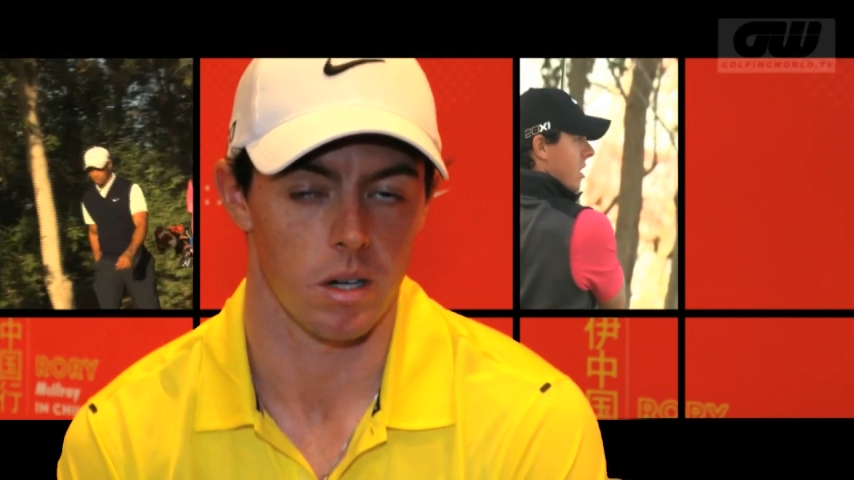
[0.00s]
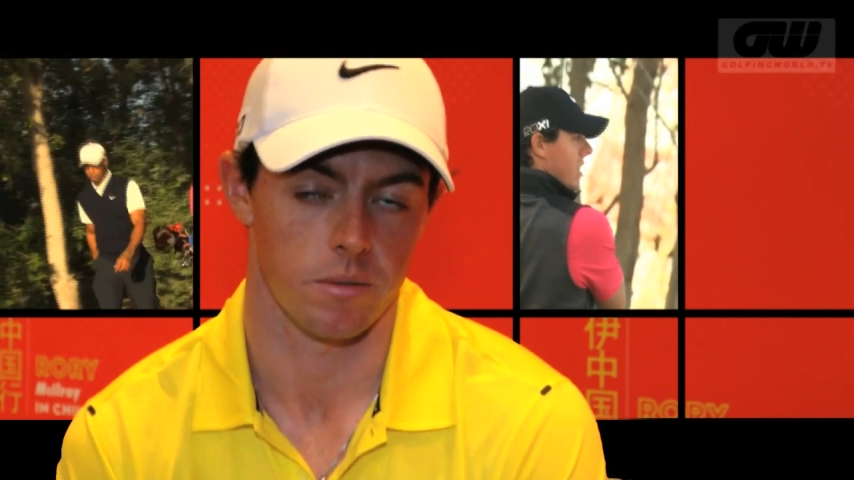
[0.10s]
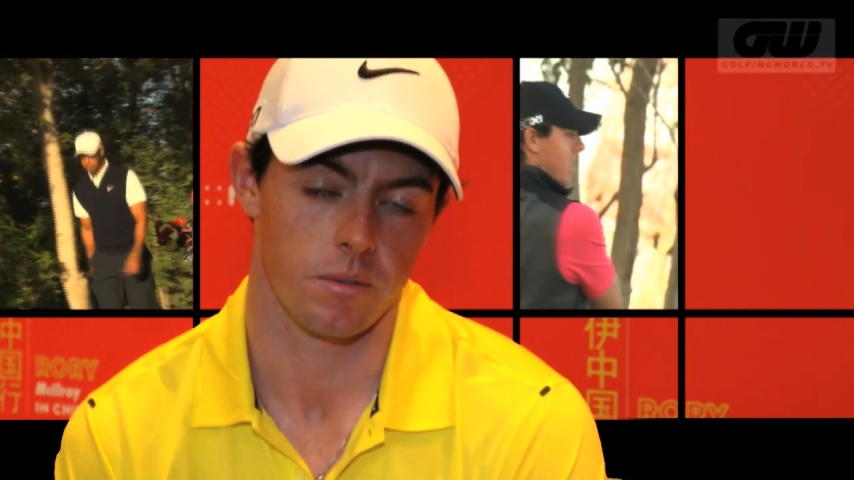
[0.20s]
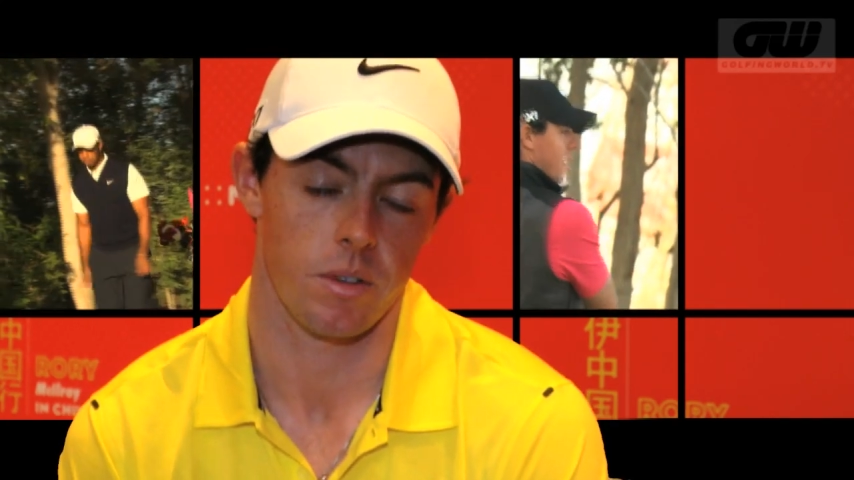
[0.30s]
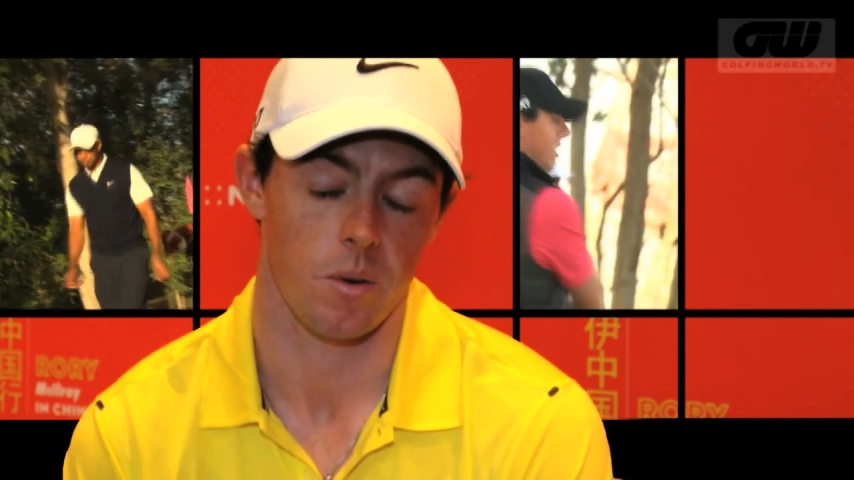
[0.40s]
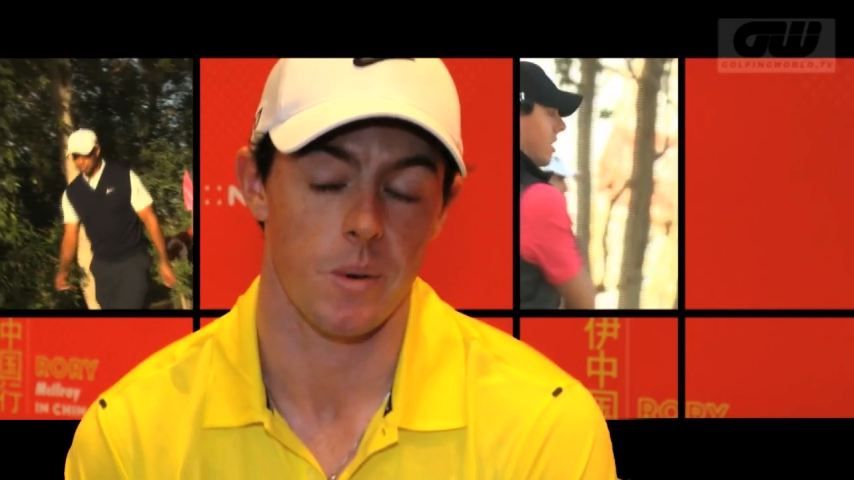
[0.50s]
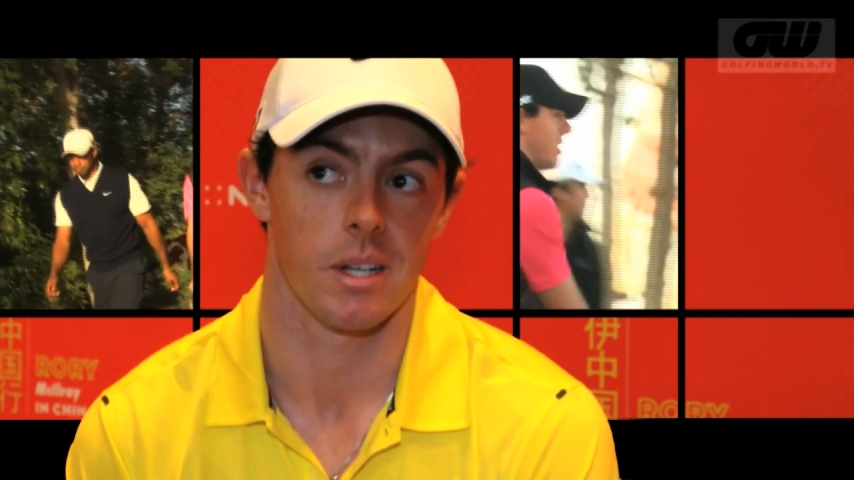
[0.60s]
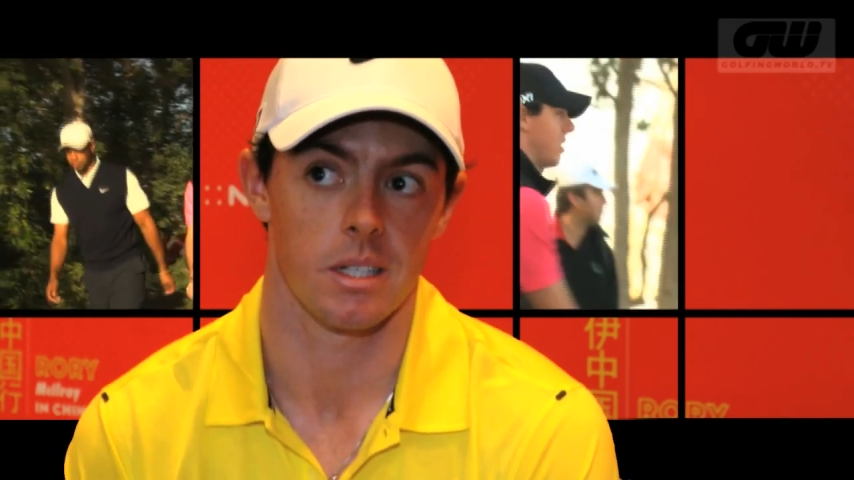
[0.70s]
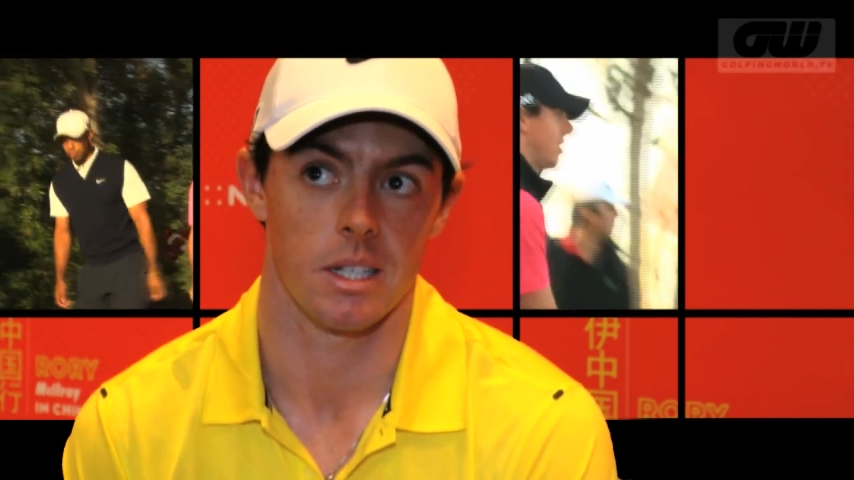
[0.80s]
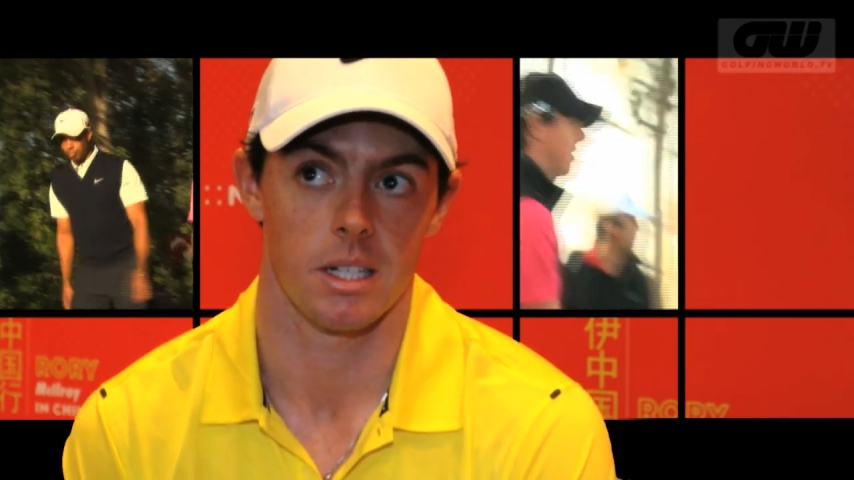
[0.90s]
or three
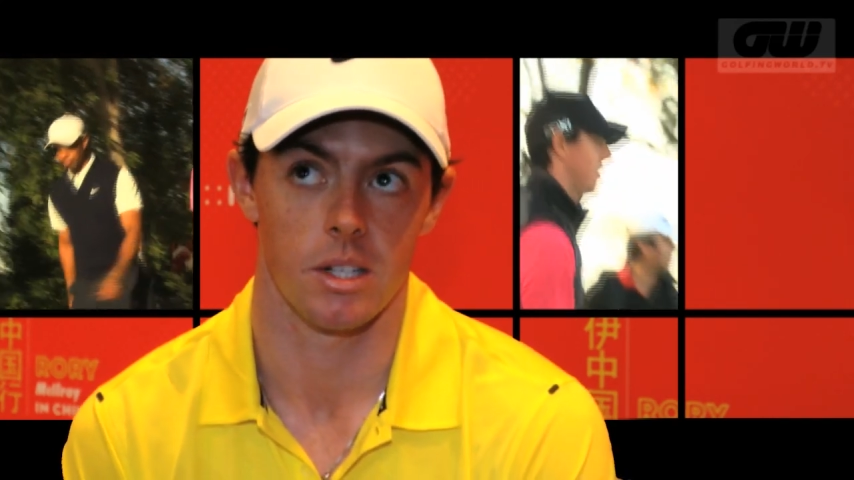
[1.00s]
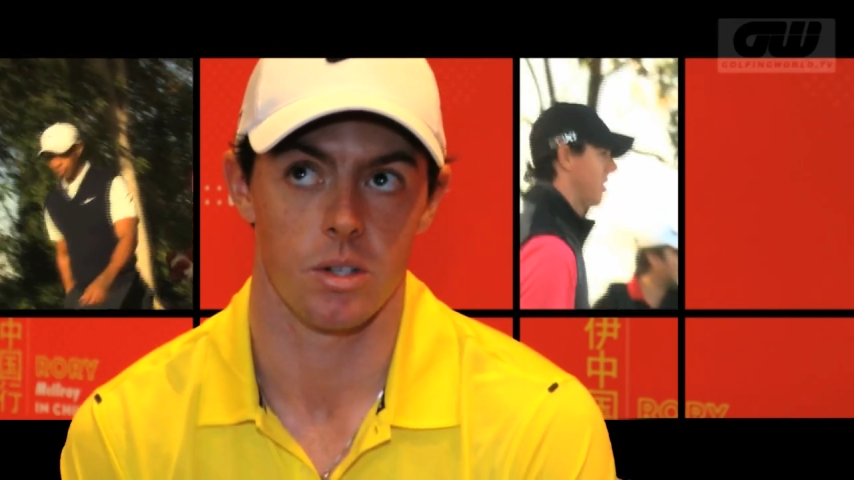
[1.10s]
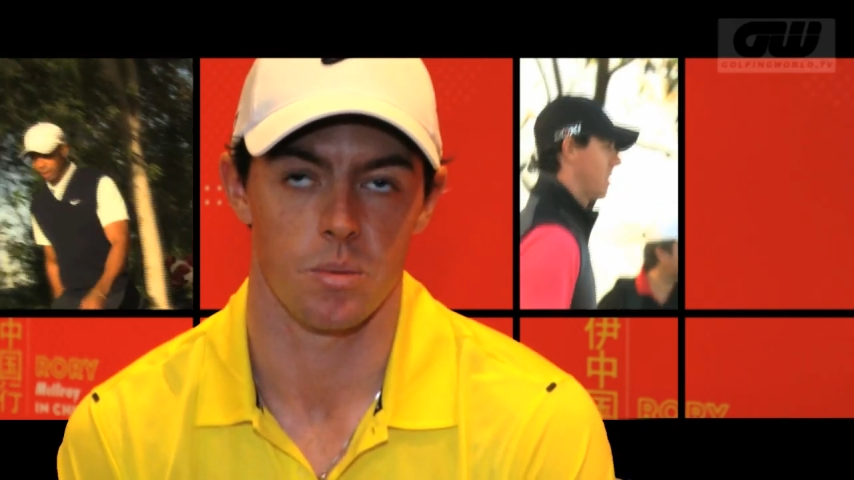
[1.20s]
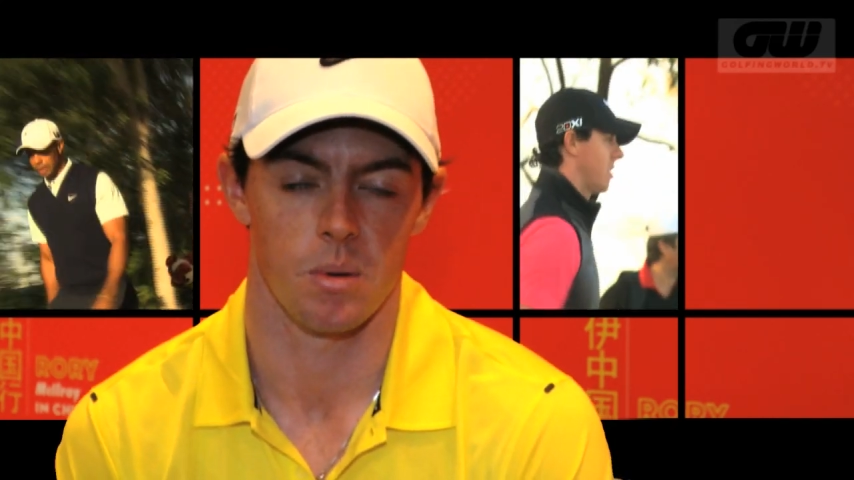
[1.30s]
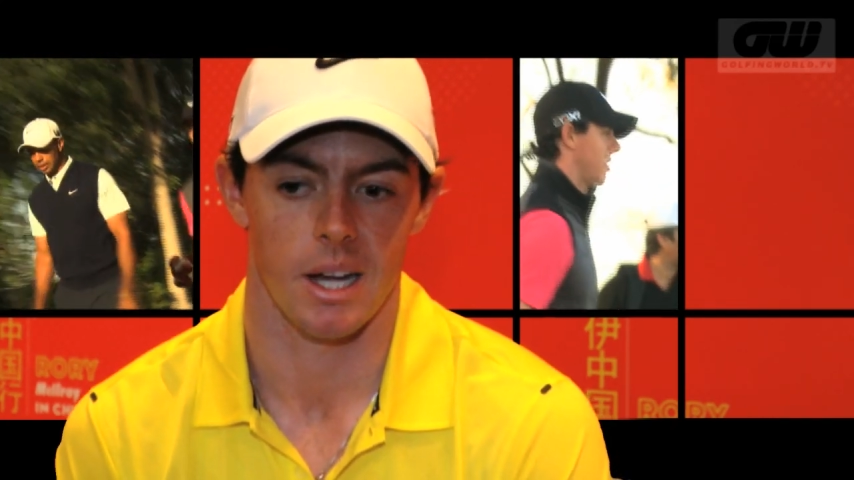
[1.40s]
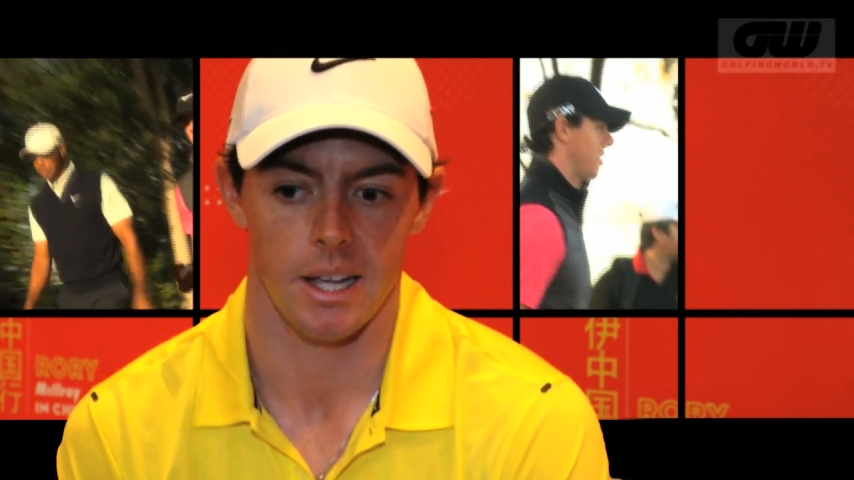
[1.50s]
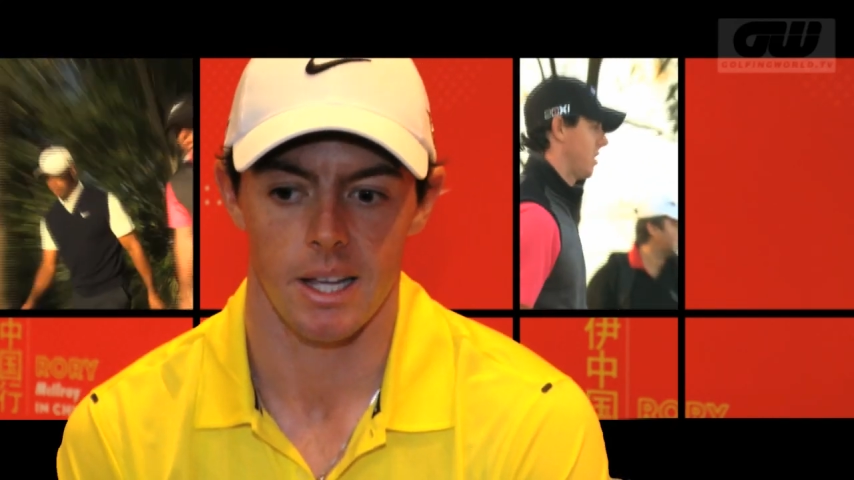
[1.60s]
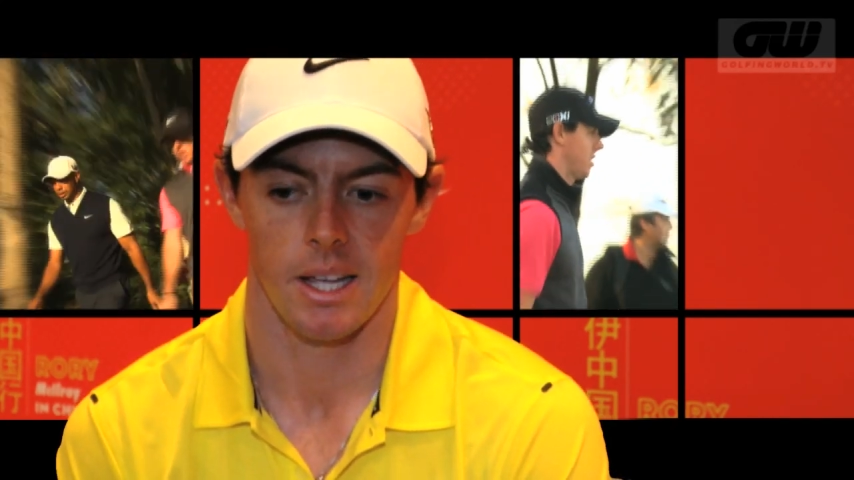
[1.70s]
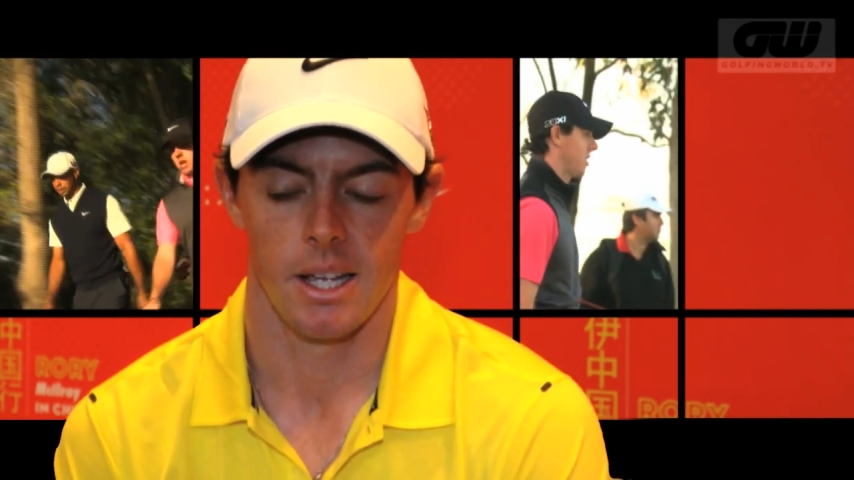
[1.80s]
weeks leading into Dubai.